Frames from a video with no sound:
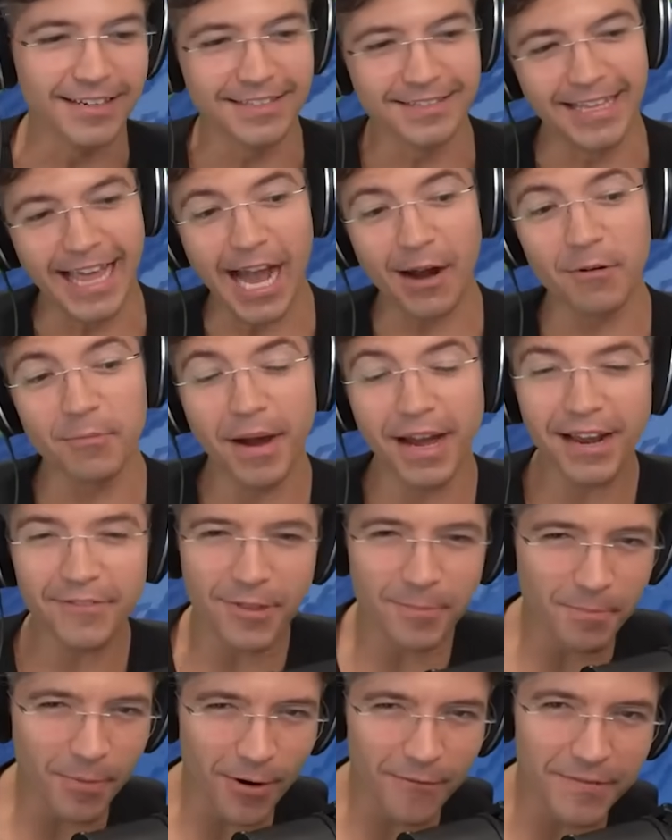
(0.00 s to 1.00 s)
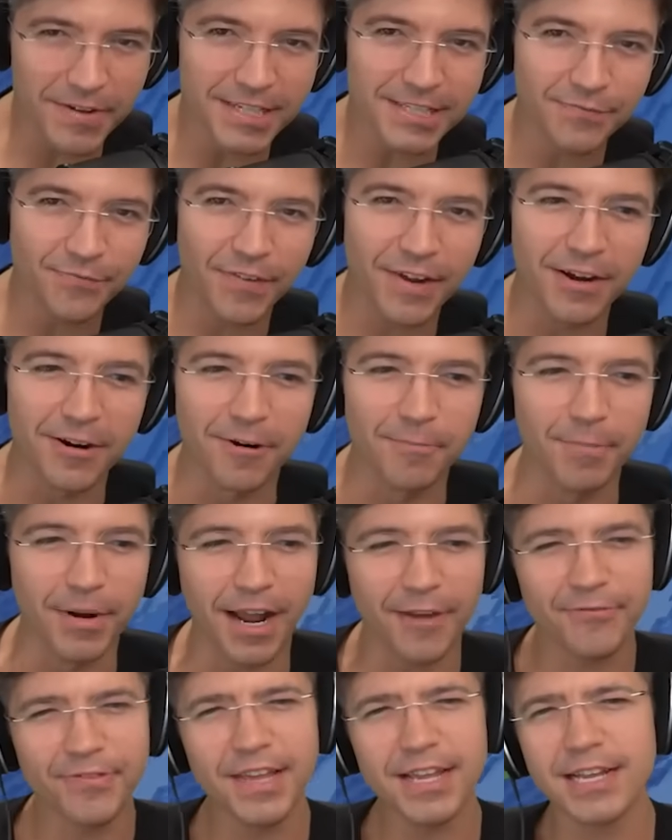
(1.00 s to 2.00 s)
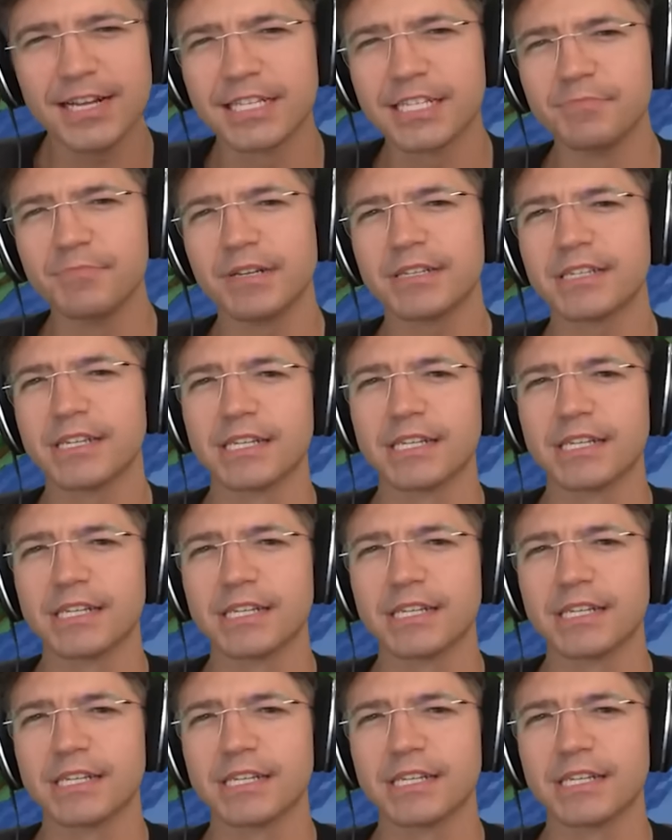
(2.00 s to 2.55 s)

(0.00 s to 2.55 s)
Now we might have the perfect sphere, but I think it's missing